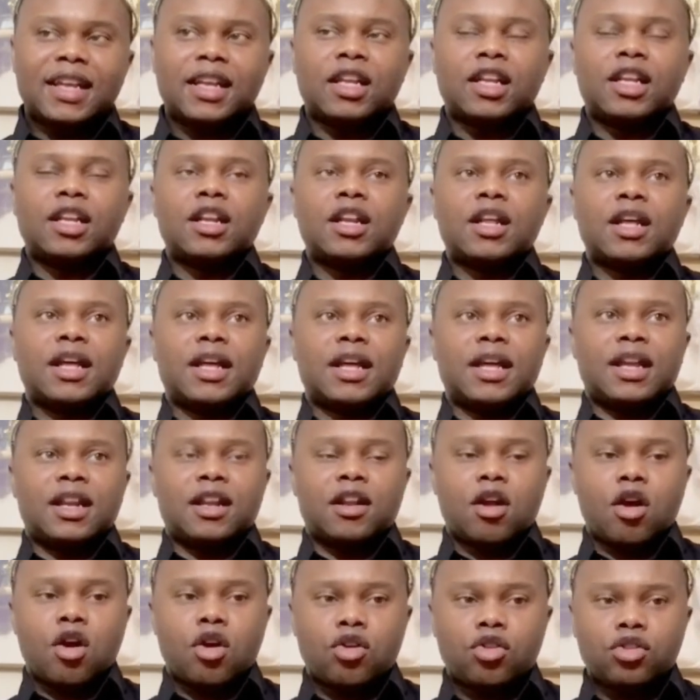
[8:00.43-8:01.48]
and it, and
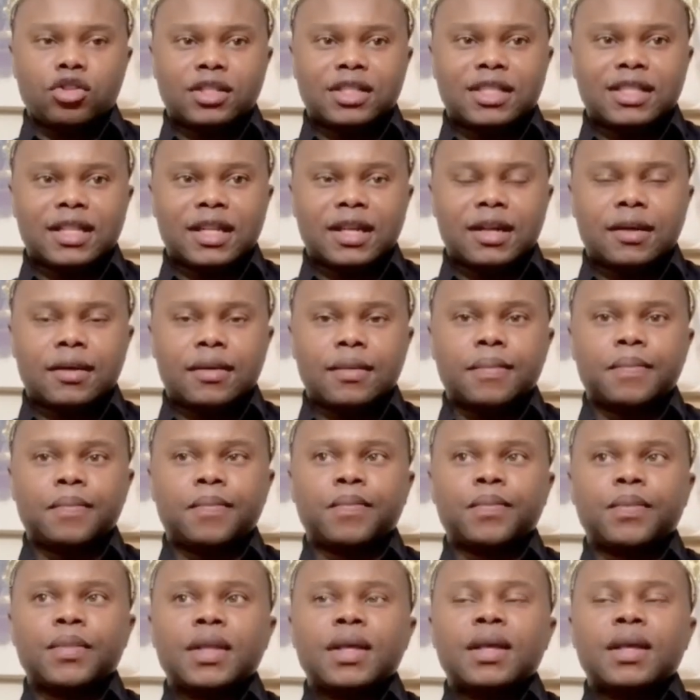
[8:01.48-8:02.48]
it hurts them.